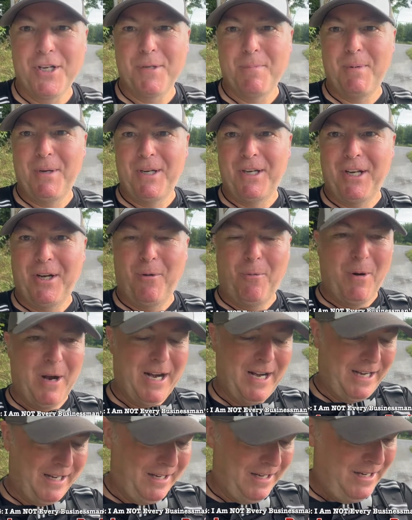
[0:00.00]
being in a
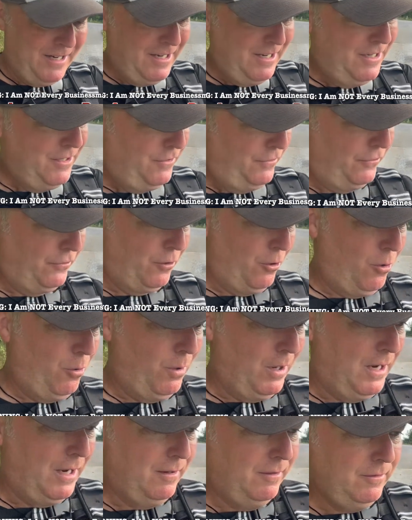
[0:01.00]
wedding. So
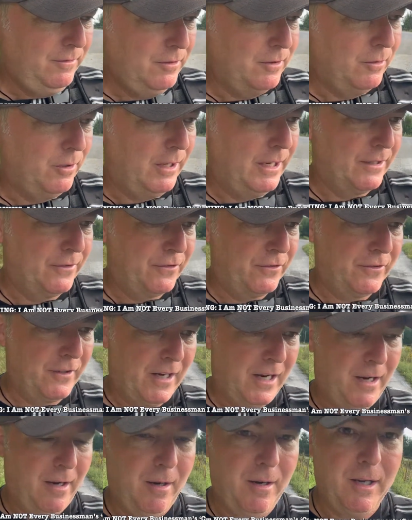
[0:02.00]
uh, it's,
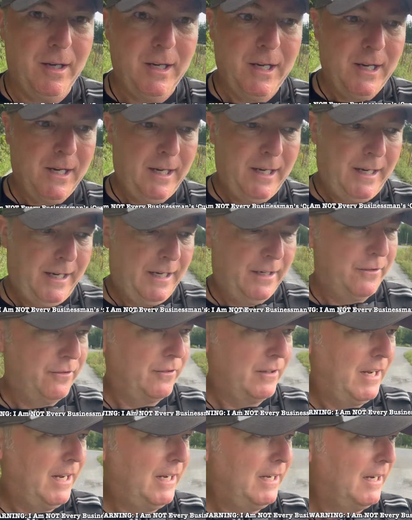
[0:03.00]
uh, it's
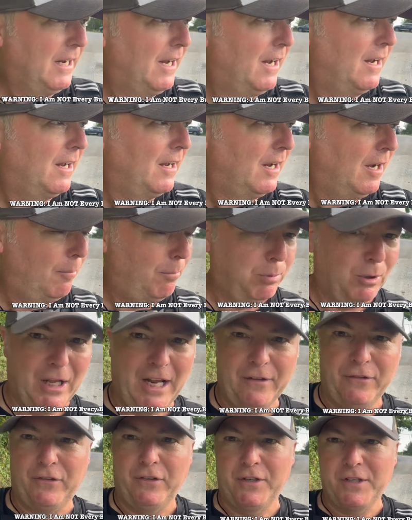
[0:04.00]
a, uh, a
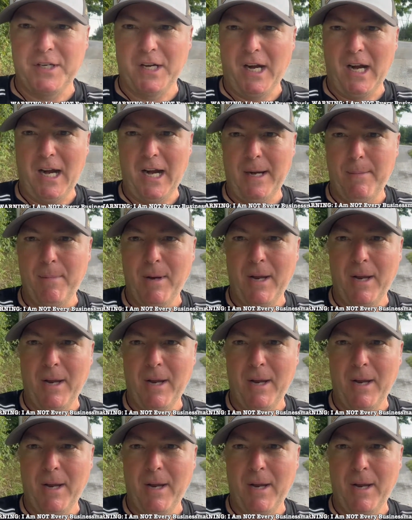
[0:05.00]
blessed time